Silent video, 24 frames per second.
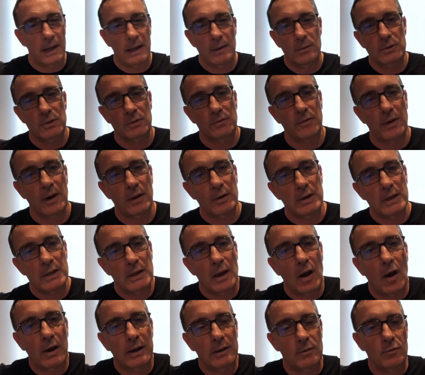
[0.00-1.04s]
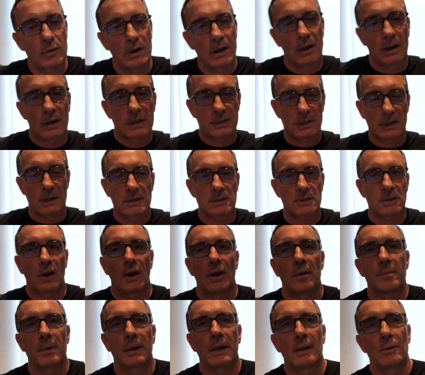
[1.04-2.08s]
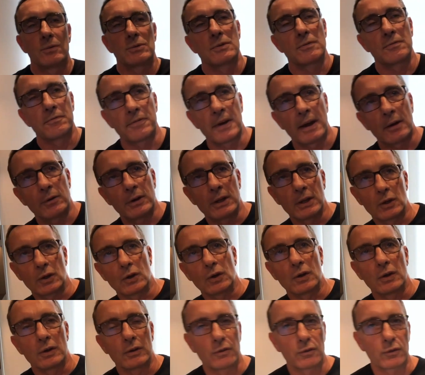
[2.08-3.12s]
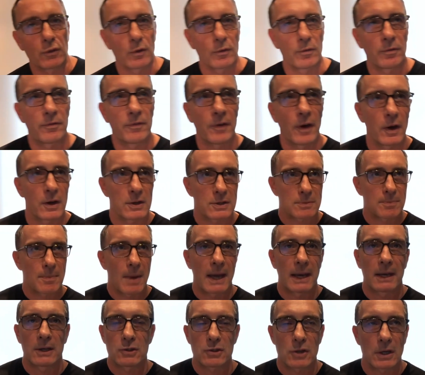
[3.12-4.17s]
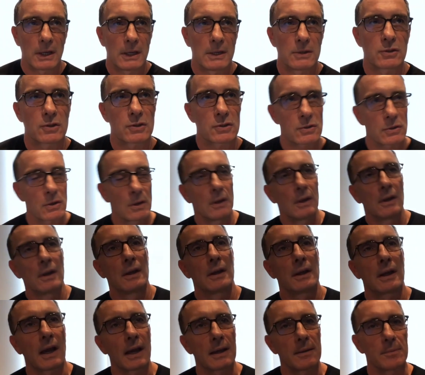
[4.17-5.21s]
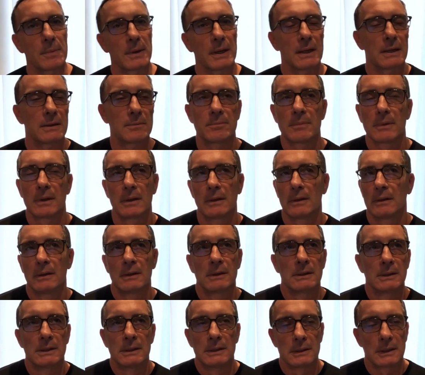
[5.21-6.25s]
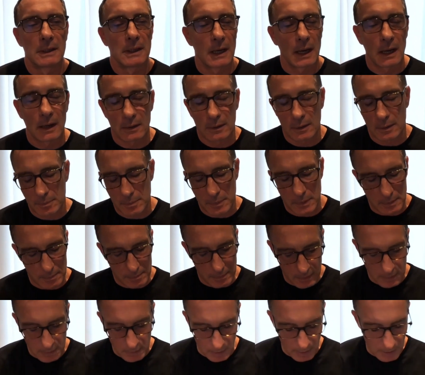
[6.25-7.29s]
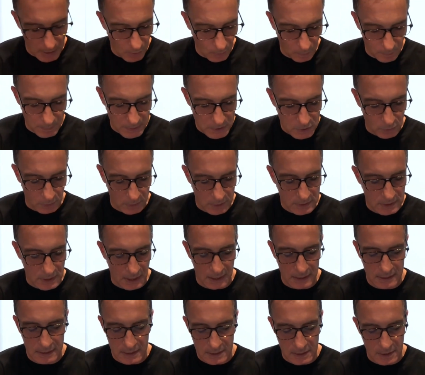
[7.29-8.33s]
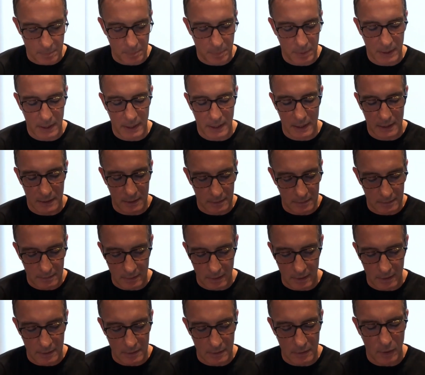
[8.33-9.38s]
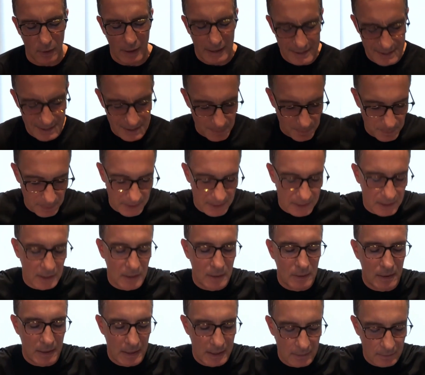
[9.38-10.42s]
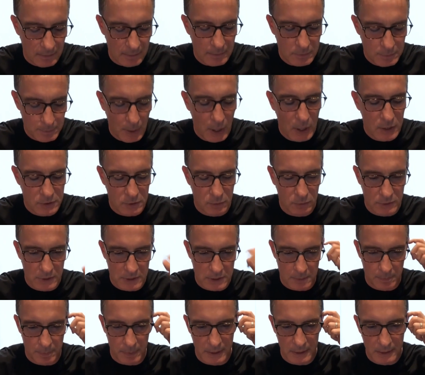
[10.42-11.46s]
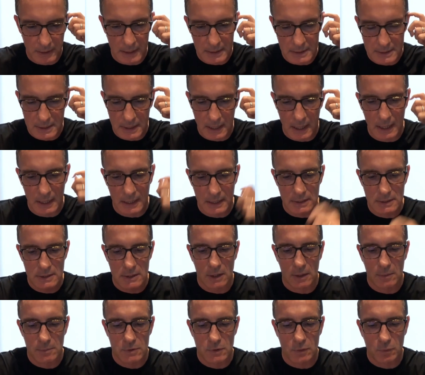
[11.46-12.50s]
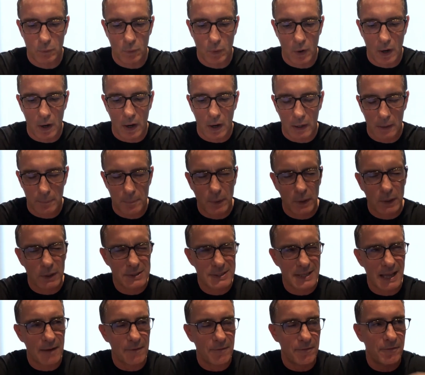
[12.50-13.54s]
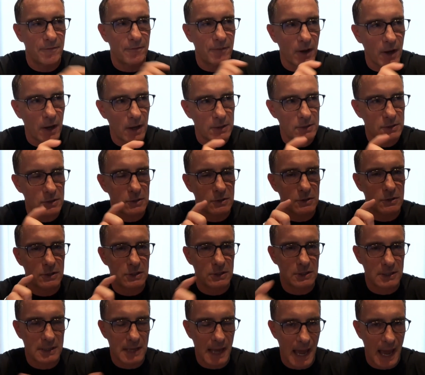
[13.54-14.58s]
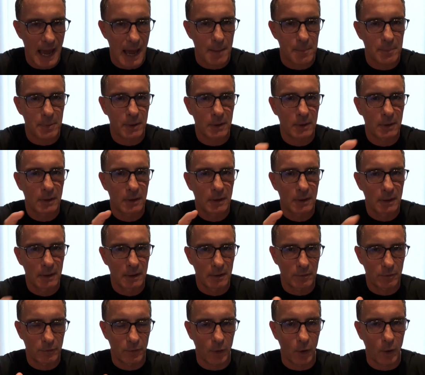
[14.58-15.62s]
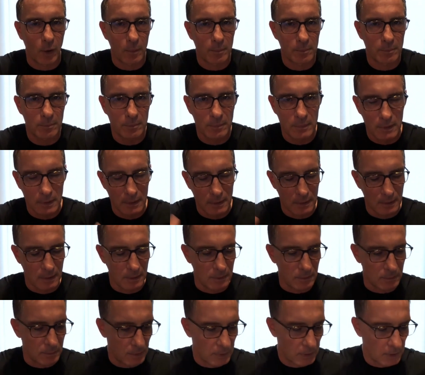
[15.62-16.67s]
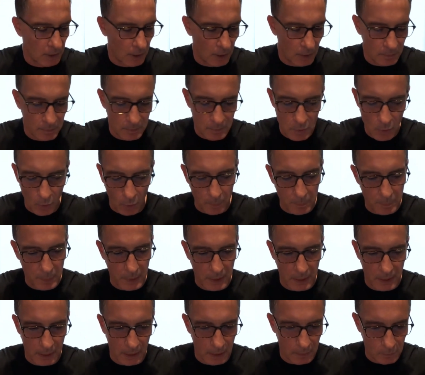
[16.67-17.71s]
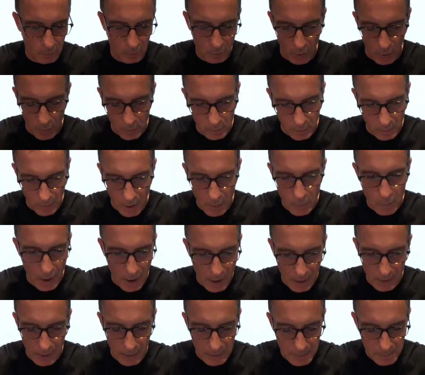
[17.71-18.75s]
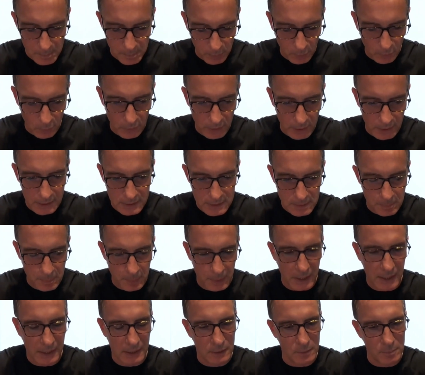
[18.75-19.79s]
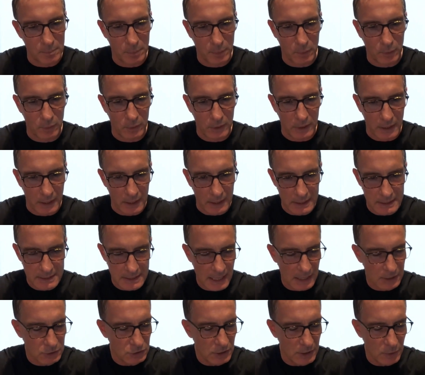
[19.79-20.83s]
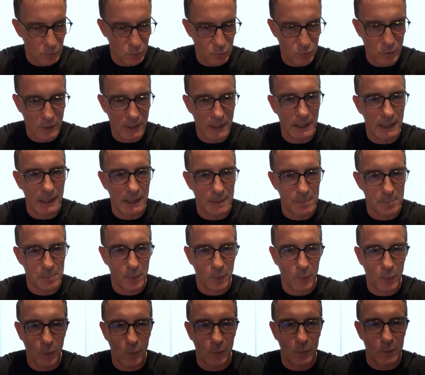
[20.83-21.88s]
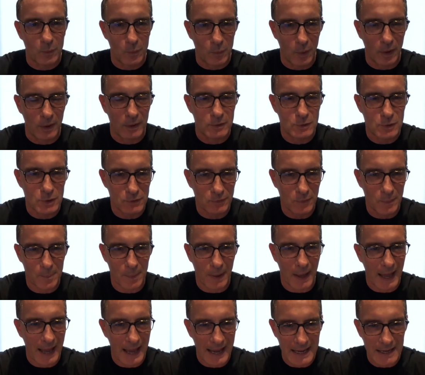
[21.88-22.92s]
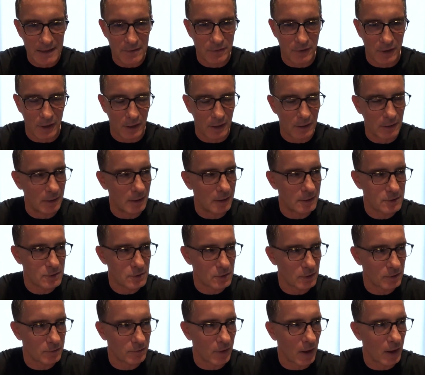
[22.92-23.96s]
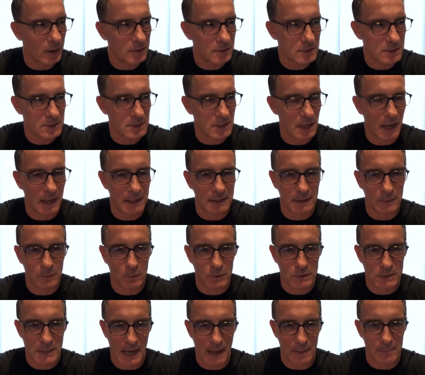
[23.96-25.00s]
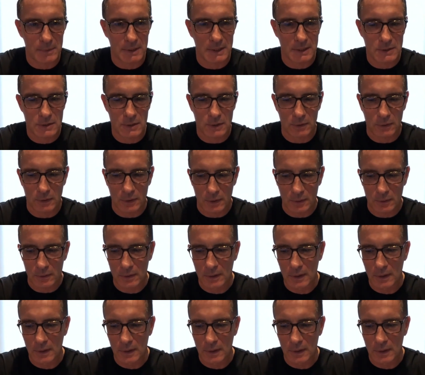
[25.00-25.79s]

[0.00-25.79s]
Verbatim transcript: He was a very. I didn't realise at the time, but he was a very good sort of first manager. He just gave me, you know, the, the you know helped me to understand discipline and and not a discipline in in personal discipline, let's say, in terms of work, because that first step from you know, not being a, a, a, an employee to being an employee is actually a really important one just for behavior and sort of understanding what's happening to you.